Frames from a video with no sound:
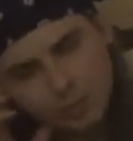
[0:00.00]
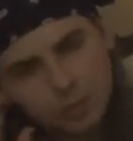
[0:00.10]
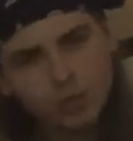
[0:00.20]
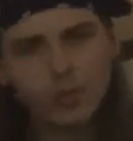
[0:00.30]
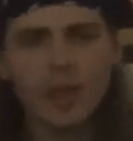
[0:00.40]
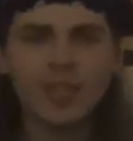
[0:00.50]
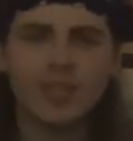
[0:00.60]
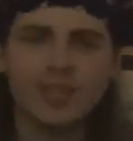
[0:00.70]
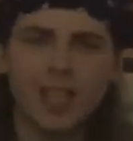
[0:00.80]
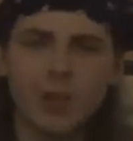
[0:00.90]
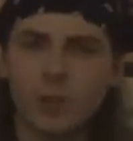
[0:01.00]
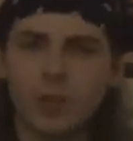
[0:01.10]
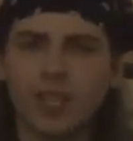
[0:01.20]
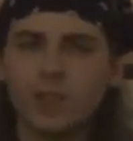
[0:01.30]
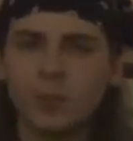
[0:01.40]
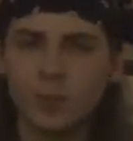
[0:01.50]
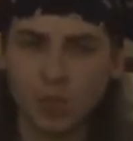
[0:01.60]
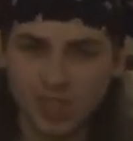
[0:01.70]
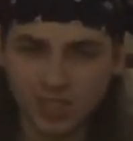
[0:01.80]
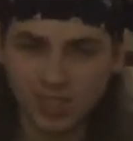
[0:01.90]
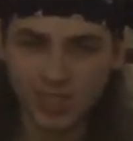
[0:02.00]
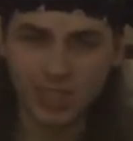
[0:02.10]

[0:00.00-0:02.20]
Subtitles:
Bruce Wayne and everyone else from Justice